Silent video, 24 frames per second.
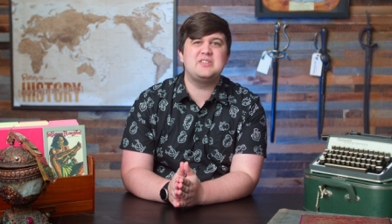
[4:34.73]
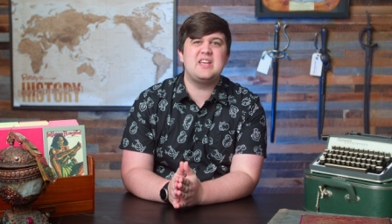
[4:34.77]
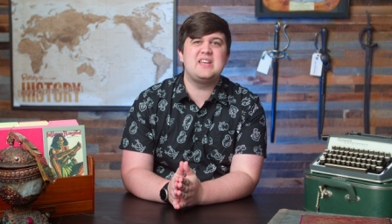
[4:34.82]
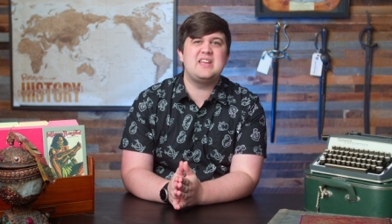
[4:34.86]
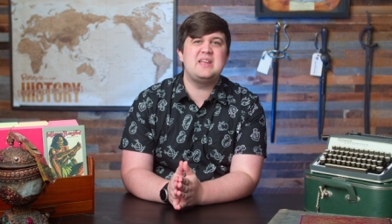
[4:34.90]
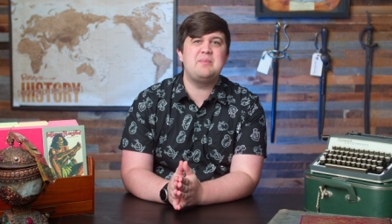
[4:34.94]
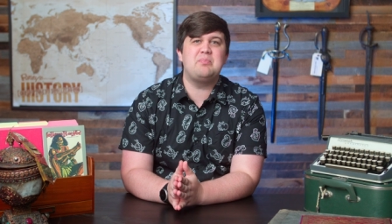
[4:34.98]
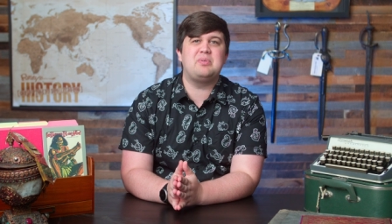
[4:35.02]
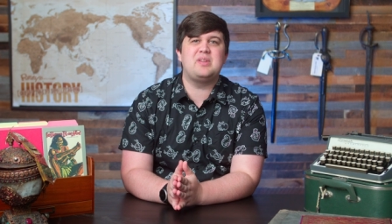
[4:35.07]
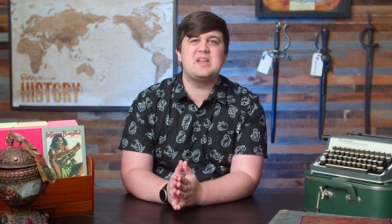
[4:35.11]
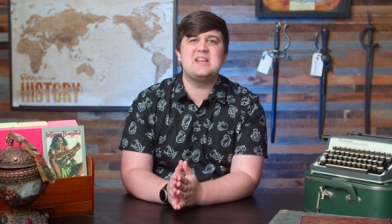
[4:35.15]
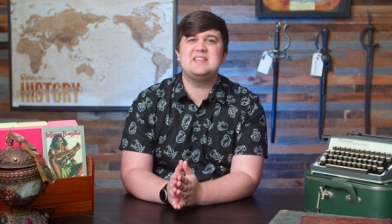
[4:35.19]

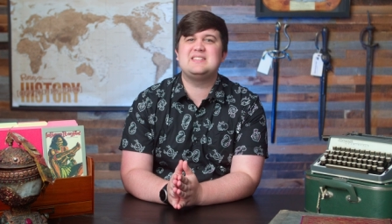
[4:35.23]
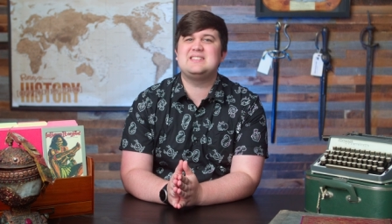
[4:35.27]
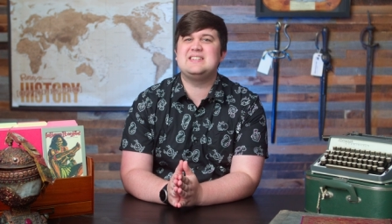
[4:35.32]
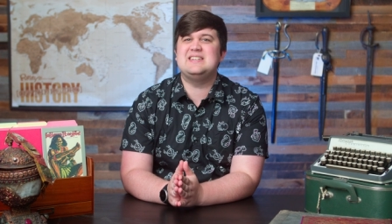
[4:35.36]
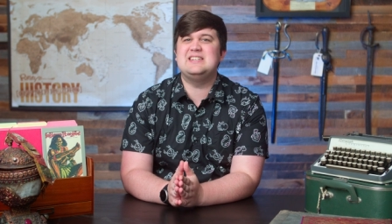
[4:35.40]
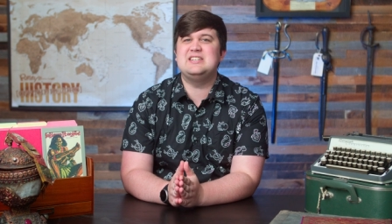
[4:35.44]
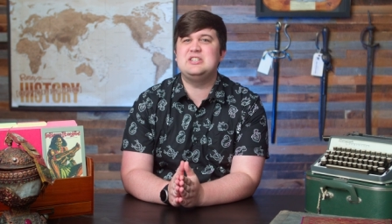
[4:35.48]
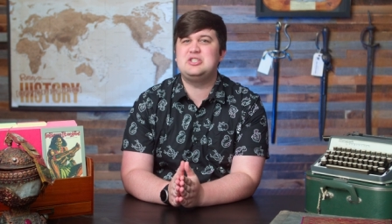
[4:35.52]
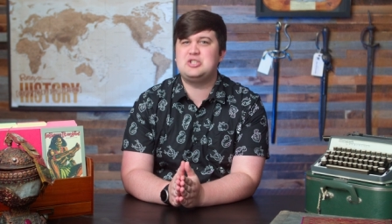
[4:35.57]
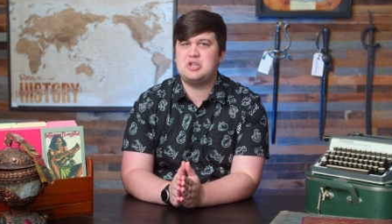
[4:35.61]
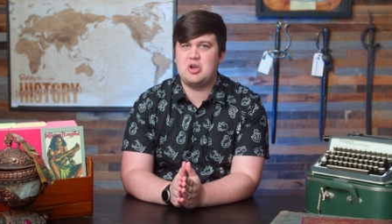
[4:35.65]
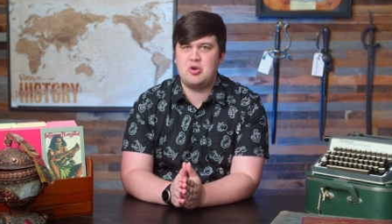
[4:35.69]
taking place
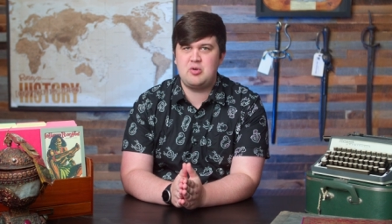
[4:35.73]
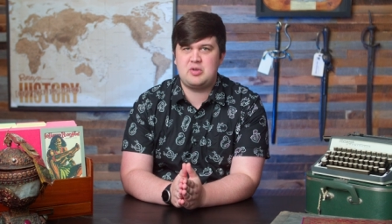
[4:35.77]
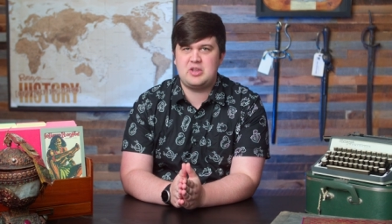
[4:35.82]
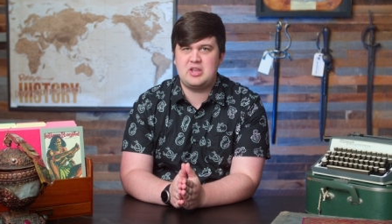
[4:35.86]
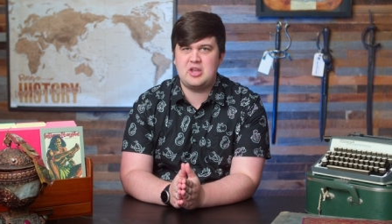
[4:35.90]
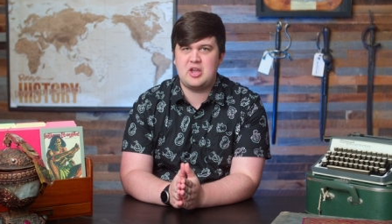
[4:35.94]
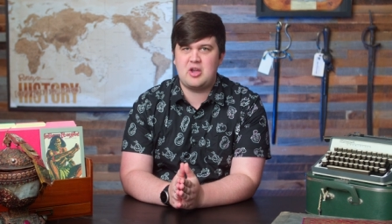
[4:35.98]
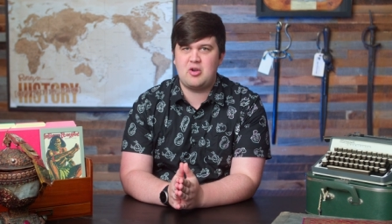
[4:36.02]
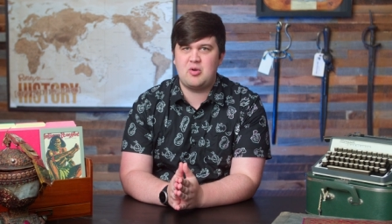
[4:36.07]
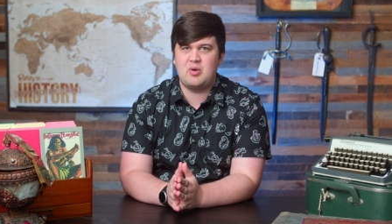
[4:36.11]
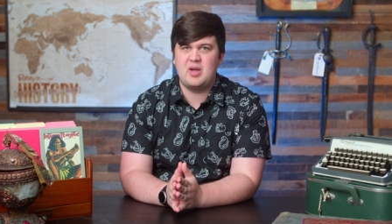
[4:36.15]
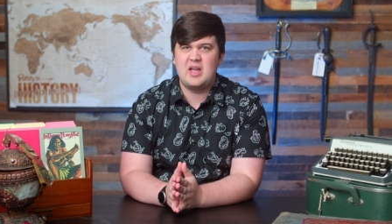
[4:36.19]
in
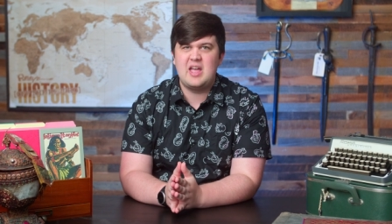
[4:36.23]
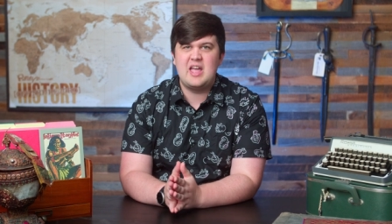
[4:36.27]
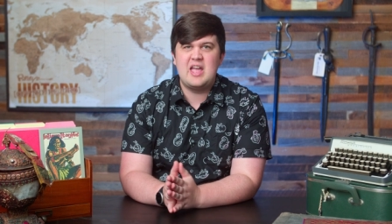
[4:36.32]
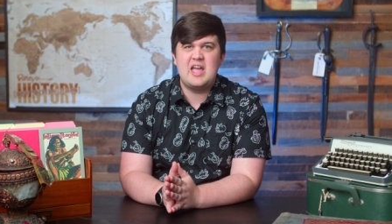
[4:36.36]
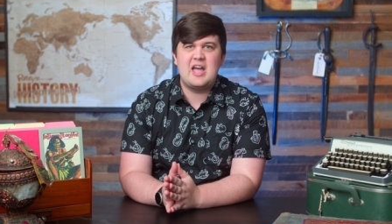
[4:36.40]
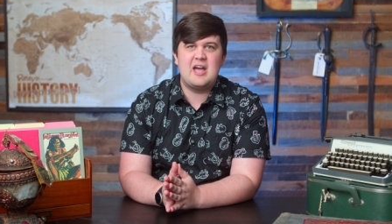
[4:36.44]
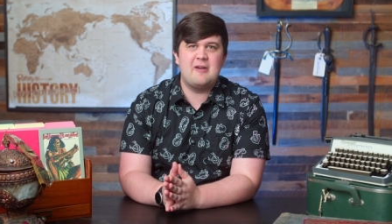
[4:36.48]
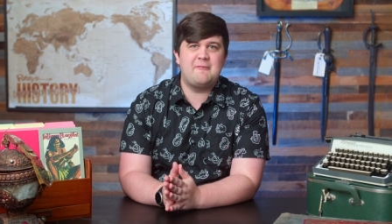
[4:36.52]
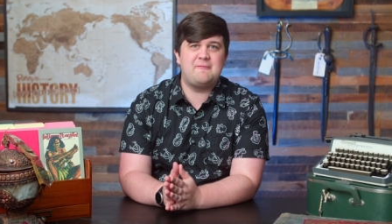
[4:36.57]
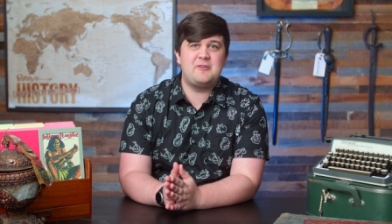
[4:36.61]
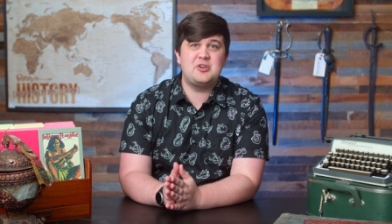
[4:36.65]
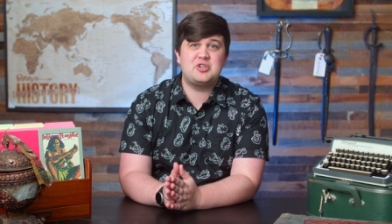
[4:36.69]
Tokyo.
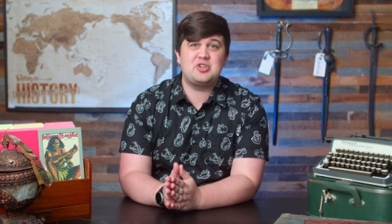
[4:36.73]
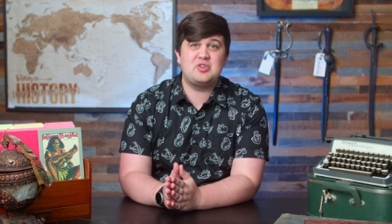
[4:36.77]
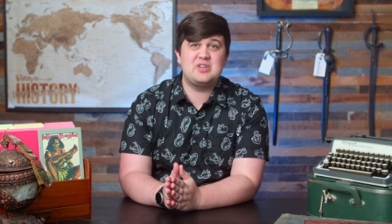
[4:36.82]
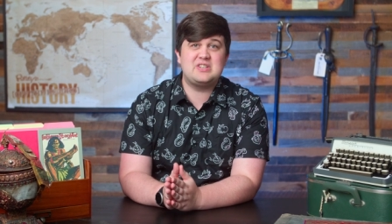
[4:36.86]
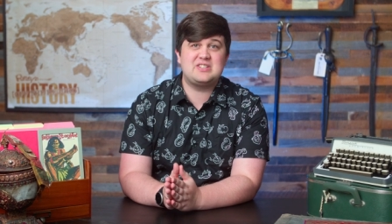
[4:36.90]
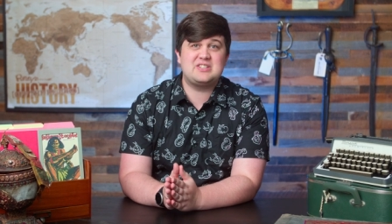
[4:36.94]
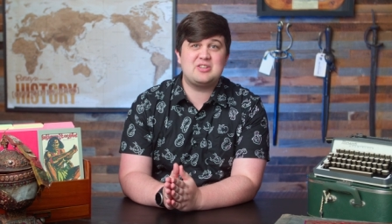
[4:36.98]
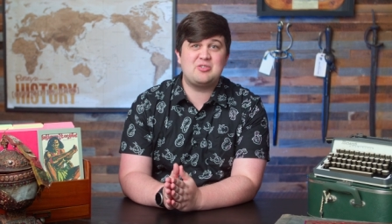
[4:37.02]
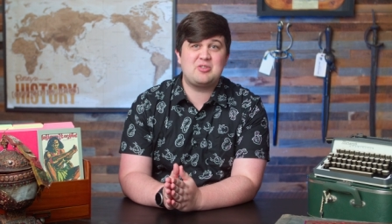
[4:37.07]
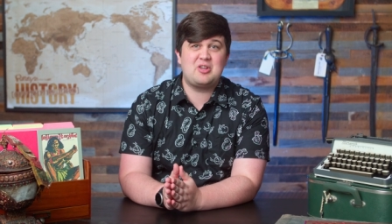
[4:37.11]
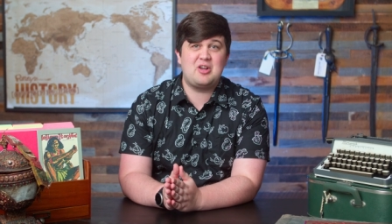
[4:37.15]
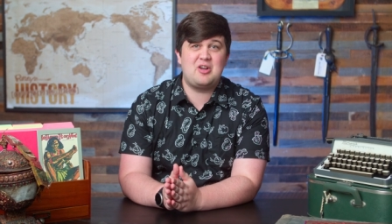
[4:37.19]
Officially
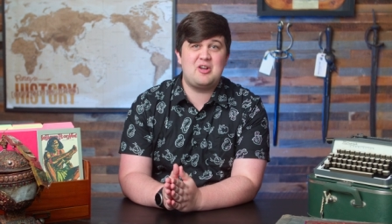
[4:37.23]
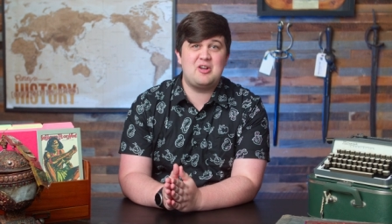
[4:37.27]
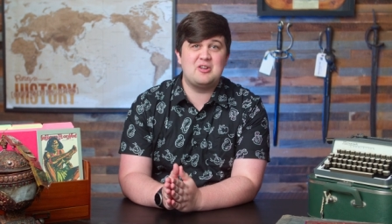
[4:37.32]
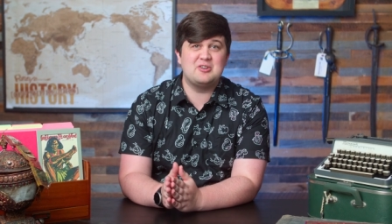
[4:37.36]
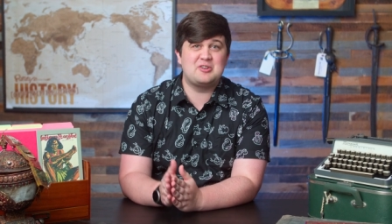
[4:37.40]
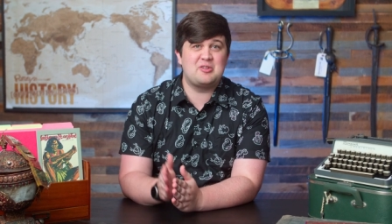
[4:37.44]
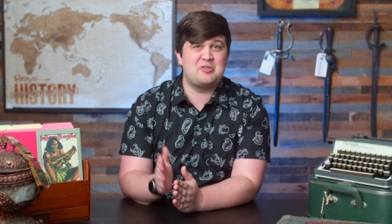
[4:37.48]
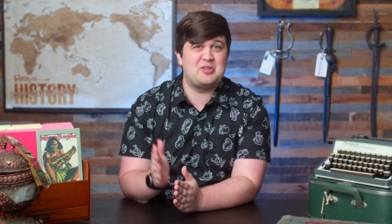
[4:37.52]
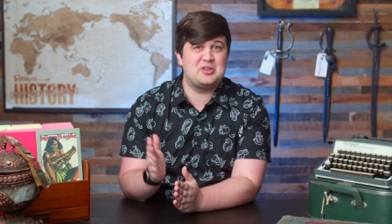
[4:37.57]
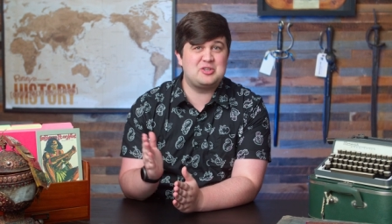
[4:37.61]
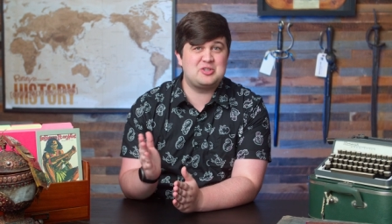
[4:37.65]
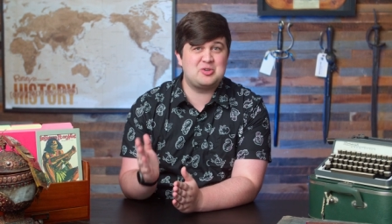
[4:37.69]
still
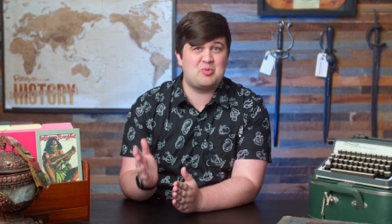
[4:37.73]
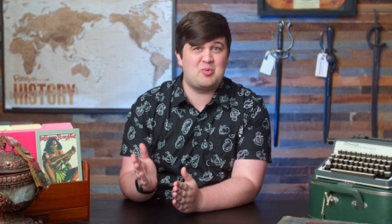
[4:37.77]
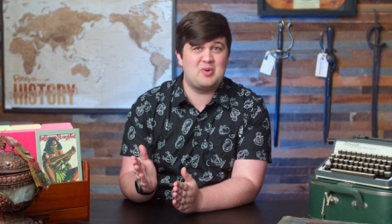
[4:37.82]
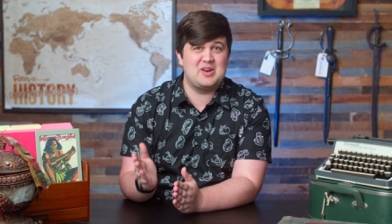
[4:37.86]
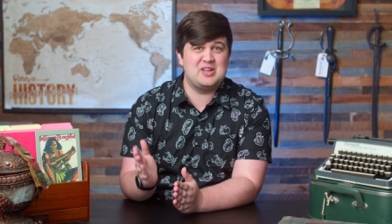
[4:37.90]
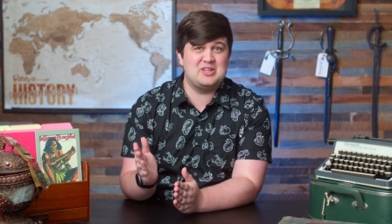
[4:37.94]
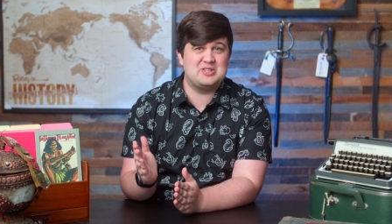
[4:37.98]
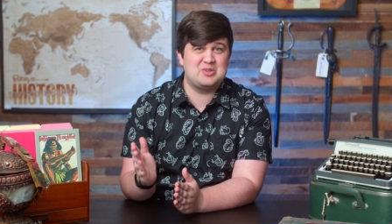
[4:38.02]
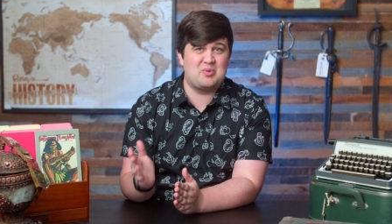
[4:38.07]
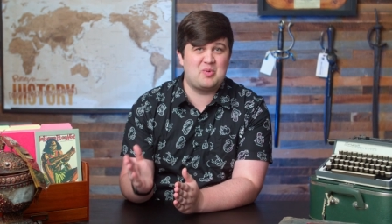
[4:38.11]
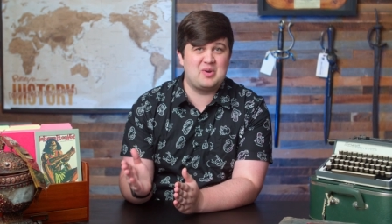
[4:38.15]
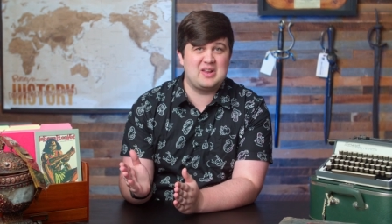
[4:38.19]
called the
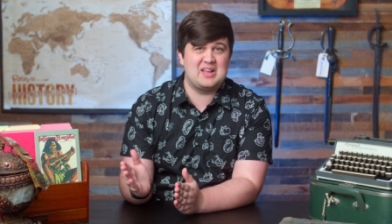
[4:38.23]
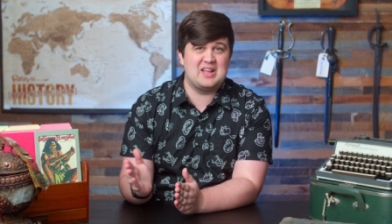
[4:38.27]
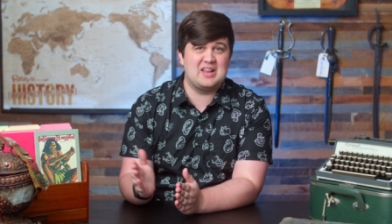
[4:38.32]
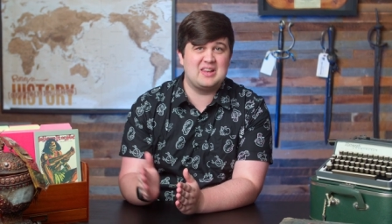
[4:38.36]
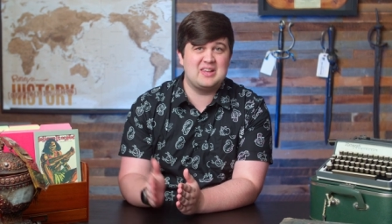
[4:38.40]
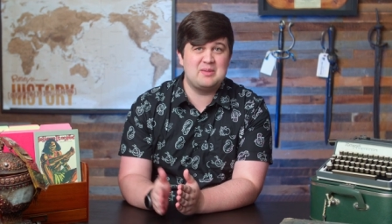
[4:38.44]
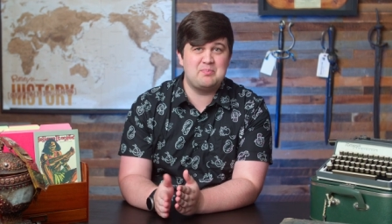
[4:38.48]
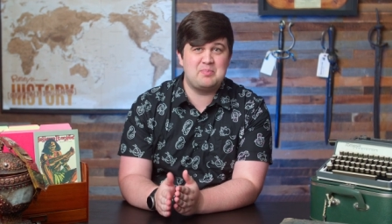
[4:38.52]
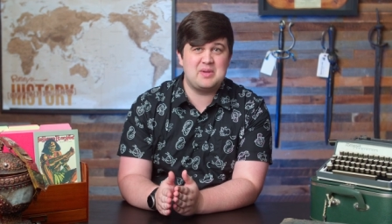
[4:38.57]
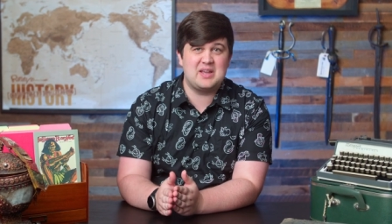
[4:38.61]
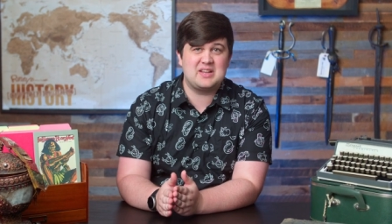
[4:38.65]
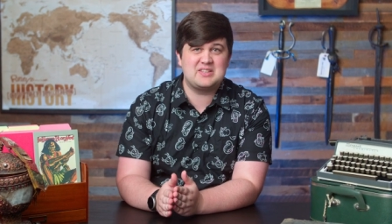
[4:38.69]
2020
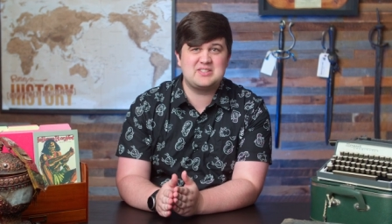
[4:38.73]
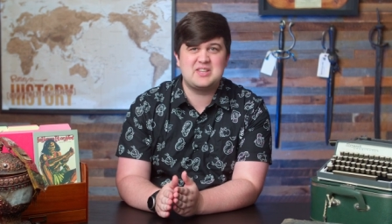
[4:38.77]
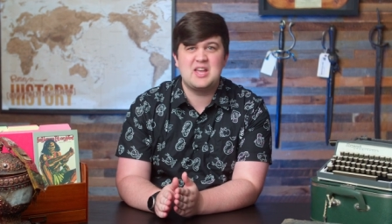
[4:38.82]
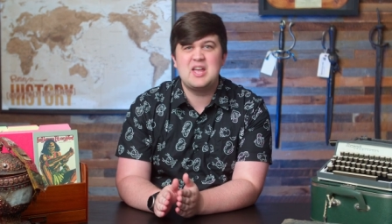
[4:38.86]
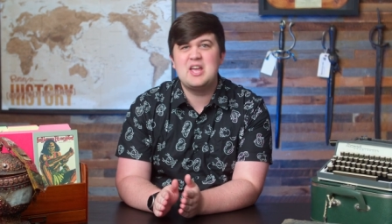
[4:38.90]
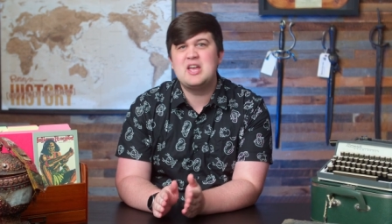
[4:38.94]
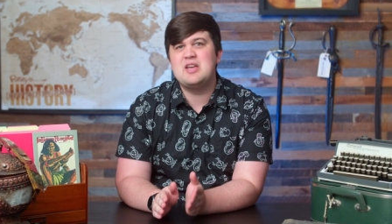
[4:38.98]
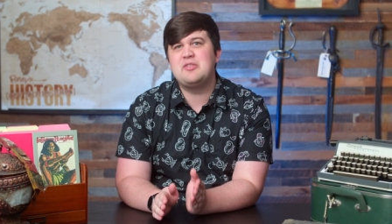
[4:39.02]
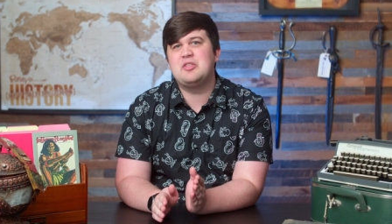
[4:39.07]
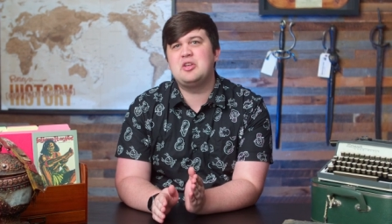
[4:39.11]
Olympics,